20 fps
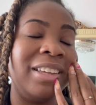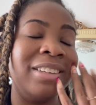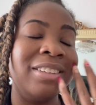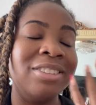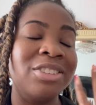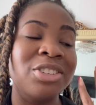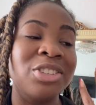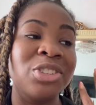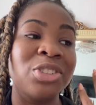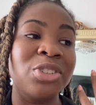
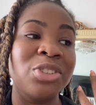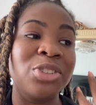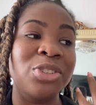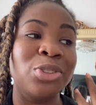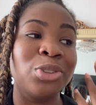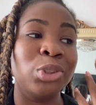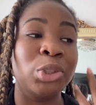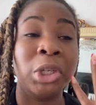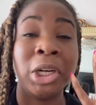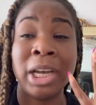just
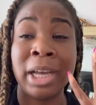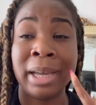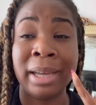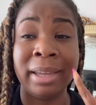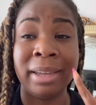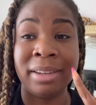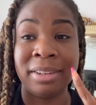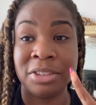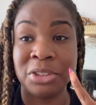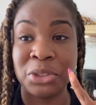
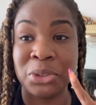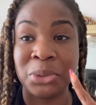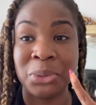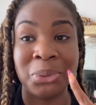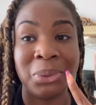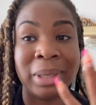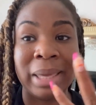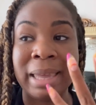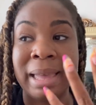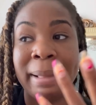trying to
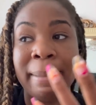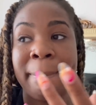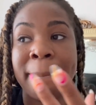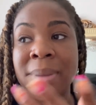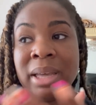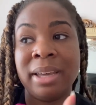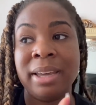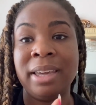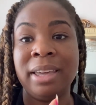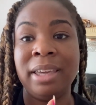get
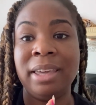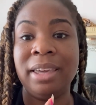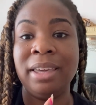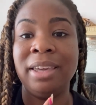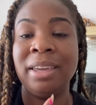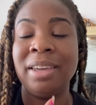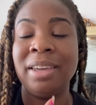my